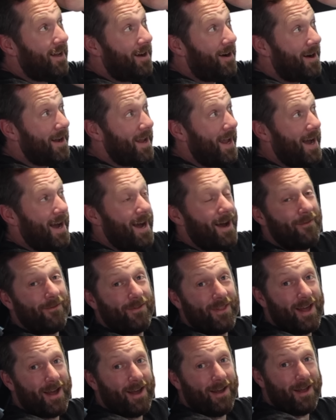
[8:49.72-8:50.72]
I have
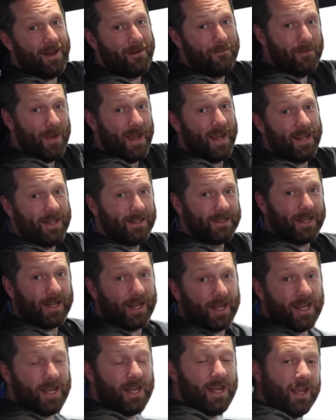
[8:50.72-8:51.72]
that
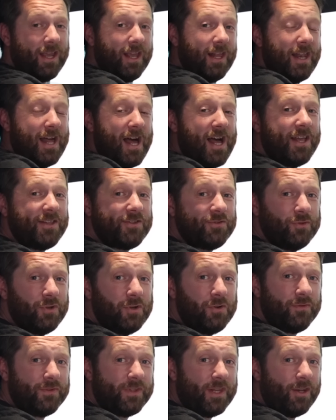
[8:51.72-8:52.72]
amazing glass
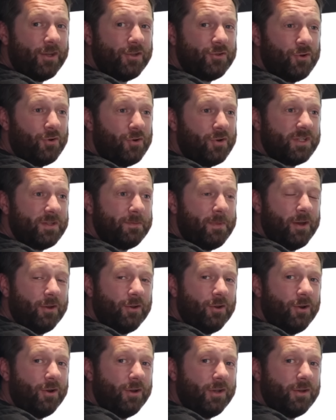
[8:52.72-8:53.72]
roof that I talked about
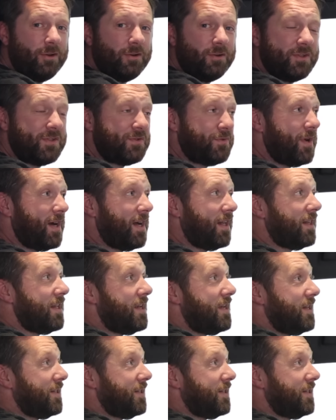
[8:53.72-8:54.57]
earlier as well.